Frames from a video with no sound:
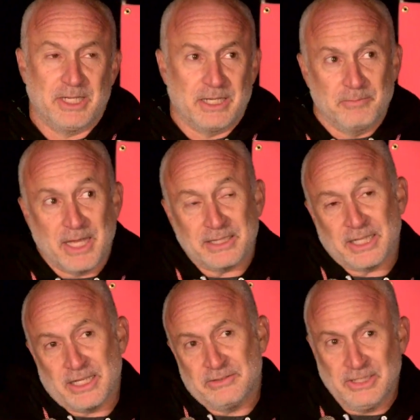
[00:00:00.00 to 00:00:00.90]
And I'm not the
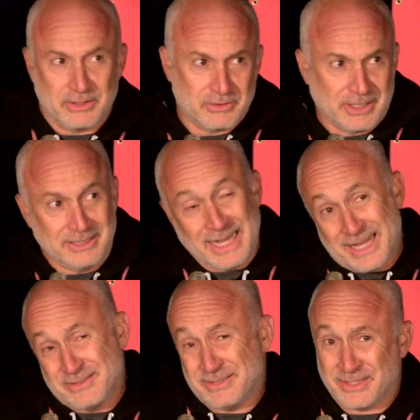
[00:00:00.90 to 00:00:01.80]
kind of secrets like
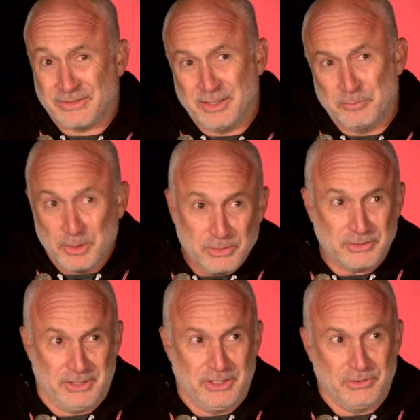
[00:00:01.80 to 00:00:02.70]
dad's sexually
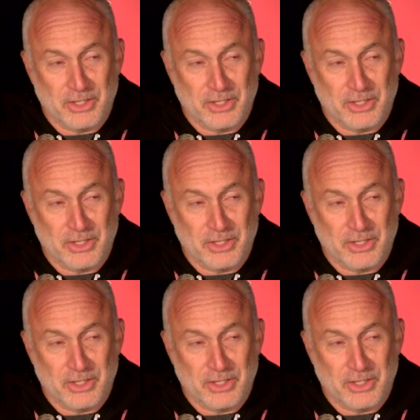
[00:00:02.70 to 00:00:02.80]
abusing you.